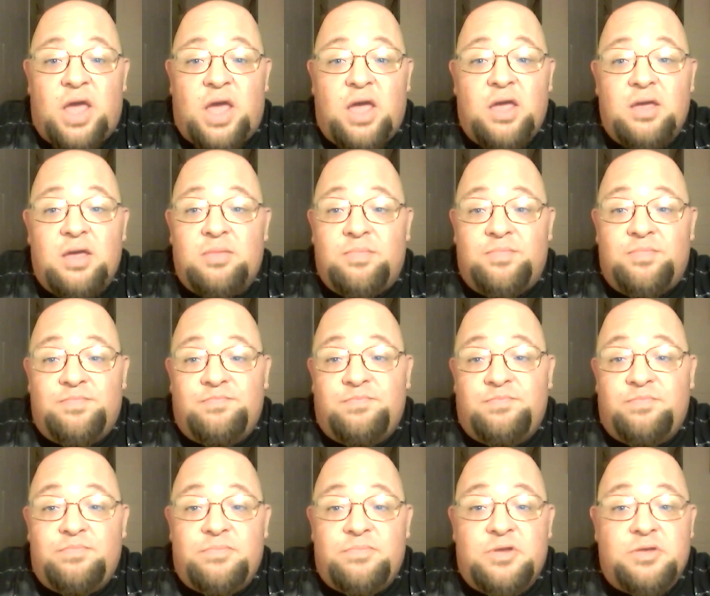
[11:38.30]
I
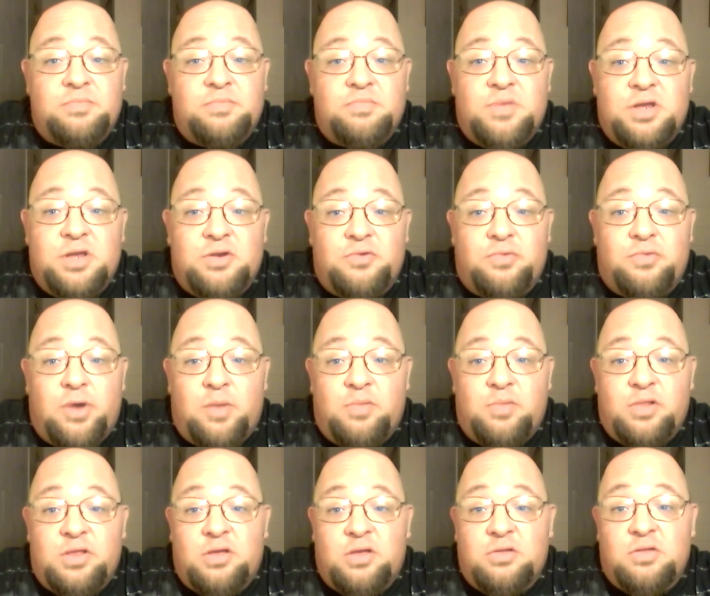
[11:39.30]
didn't mean to
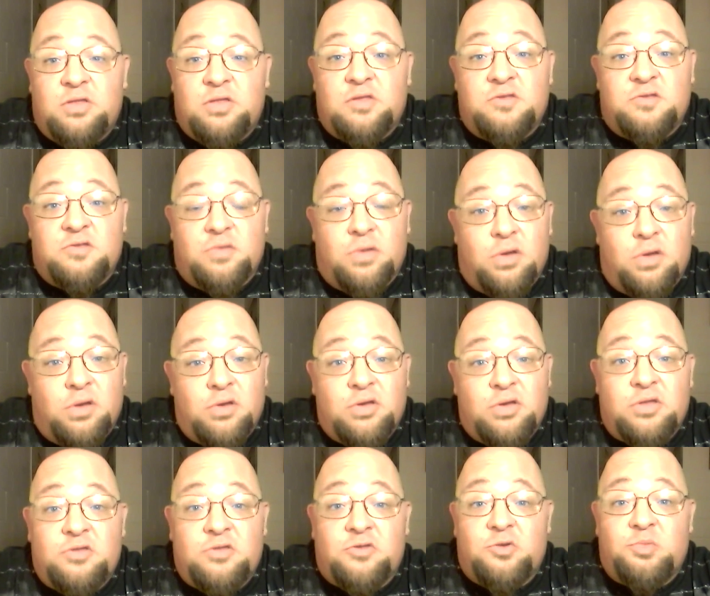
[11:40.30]
rabble on this long.
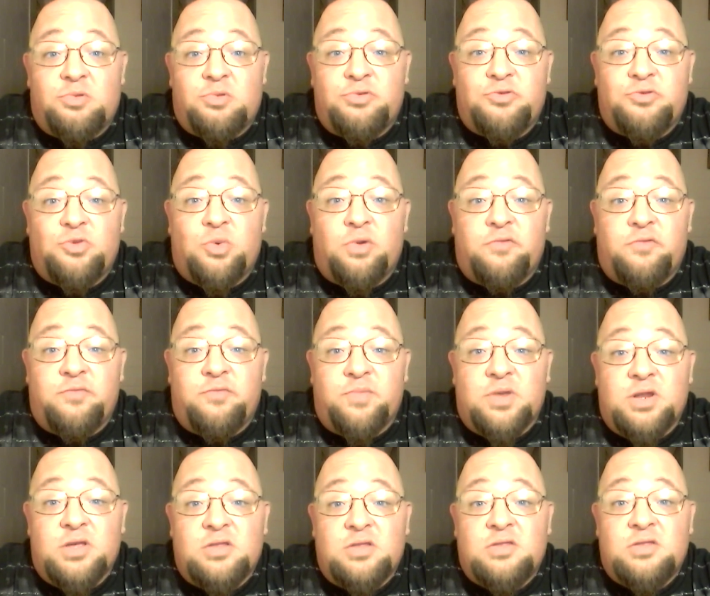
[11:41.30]
It's almost 12
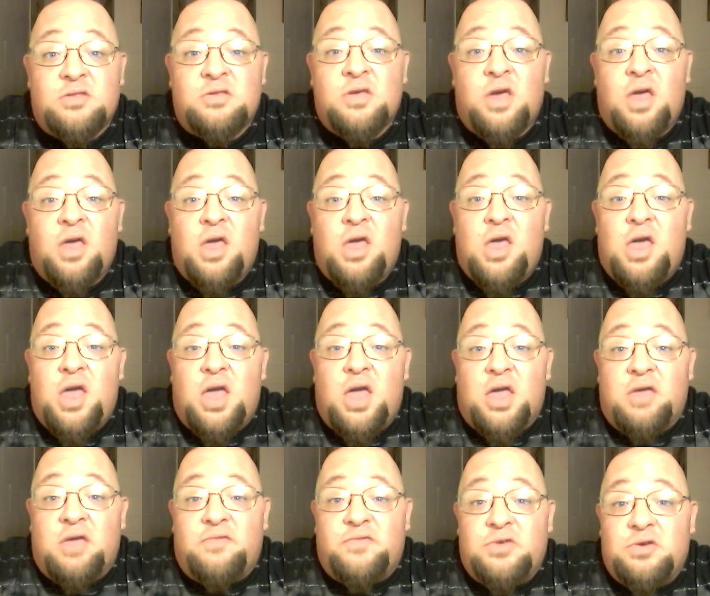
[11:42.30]
minutes.
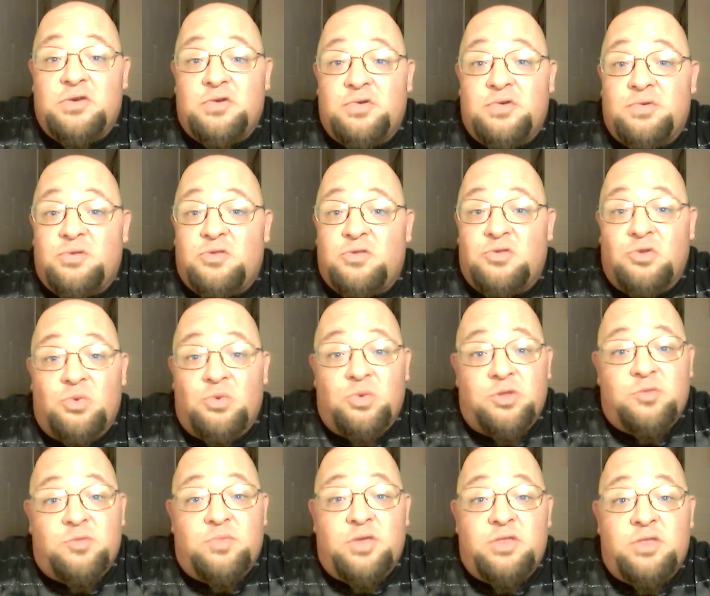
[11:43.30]
If you're still
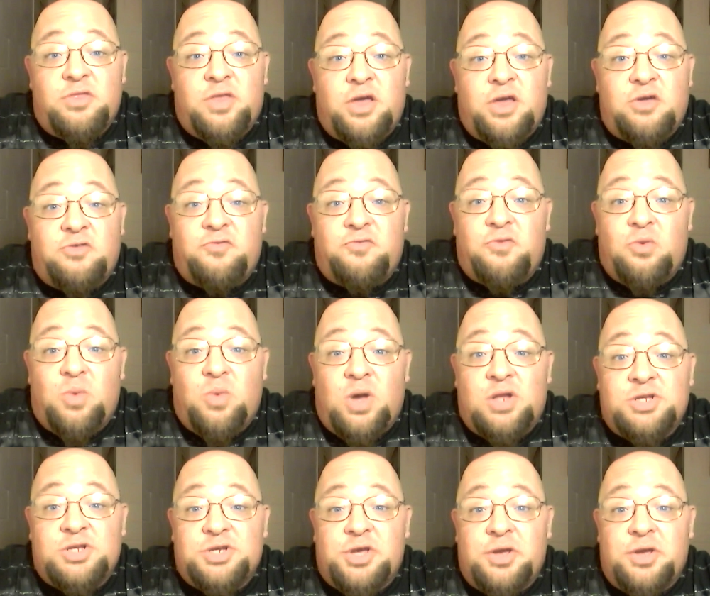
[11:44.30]
with me, thanks for
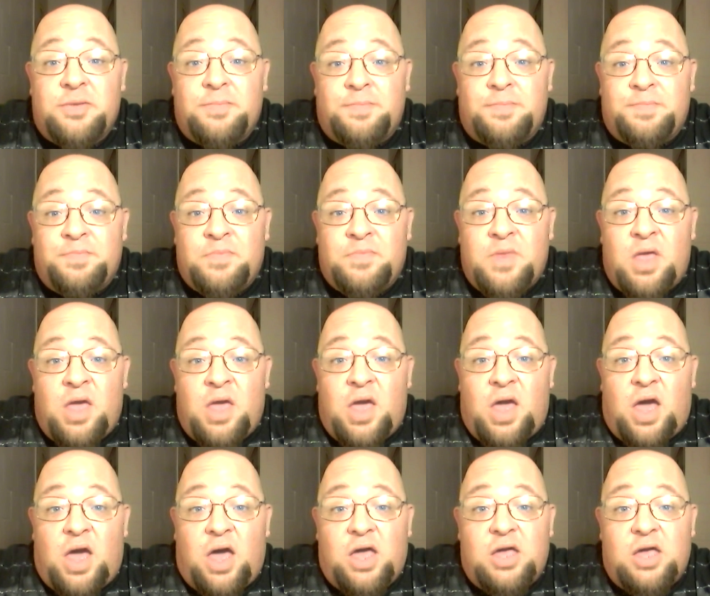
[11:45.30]
watching.
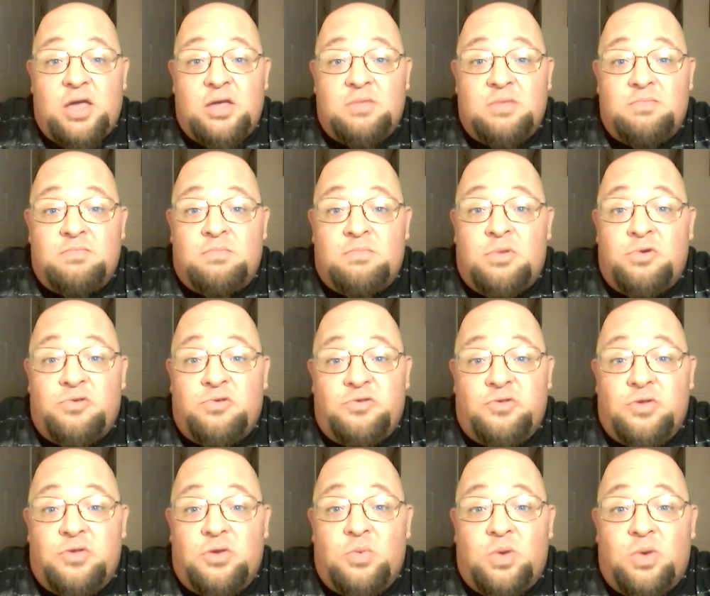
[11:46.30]
I
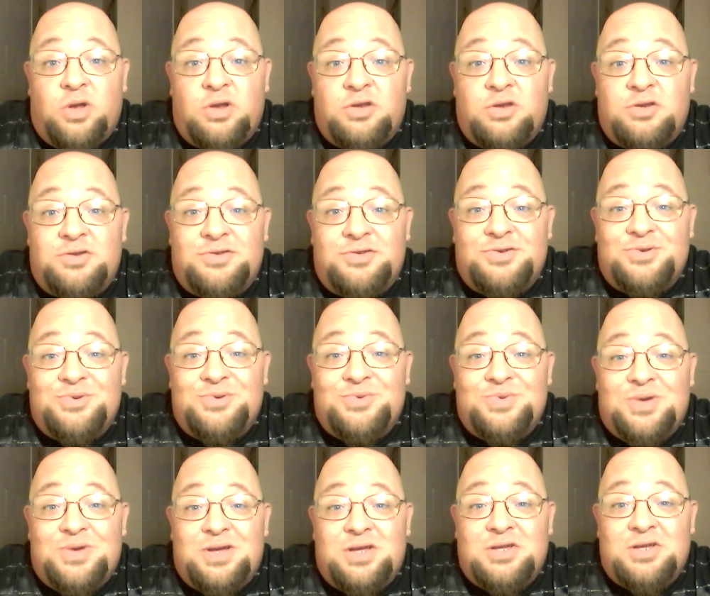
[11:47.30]
mostly wanted
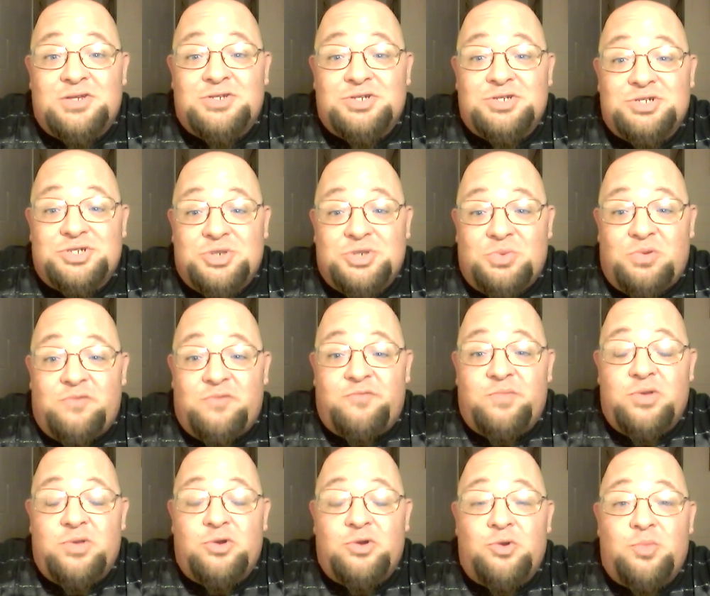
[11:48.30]
to show
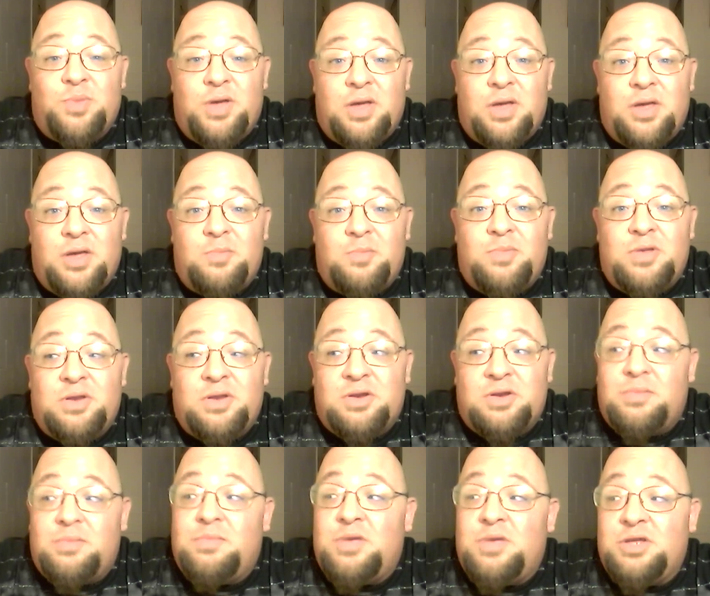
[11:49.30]
off my new pipe
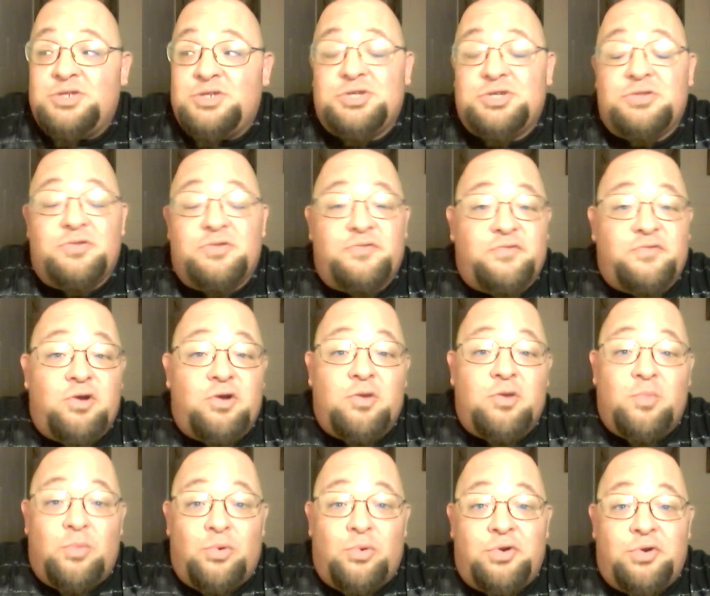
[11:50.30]
and mention the
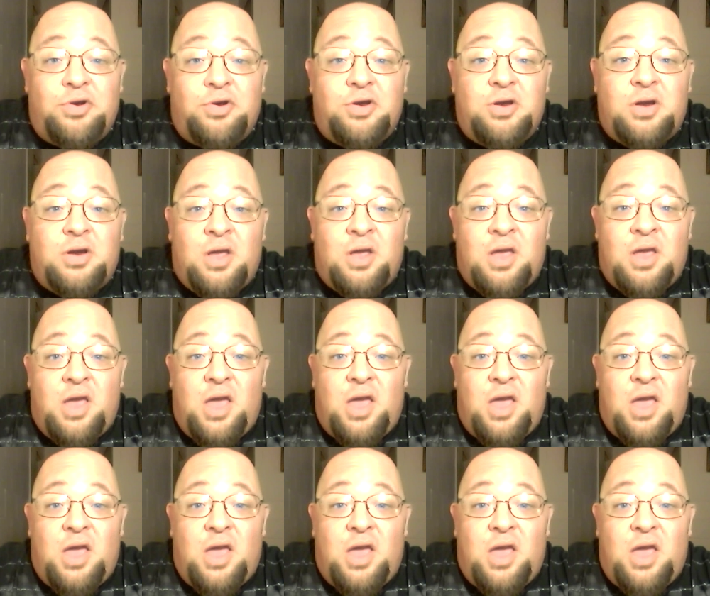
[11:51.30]
Frog Morton.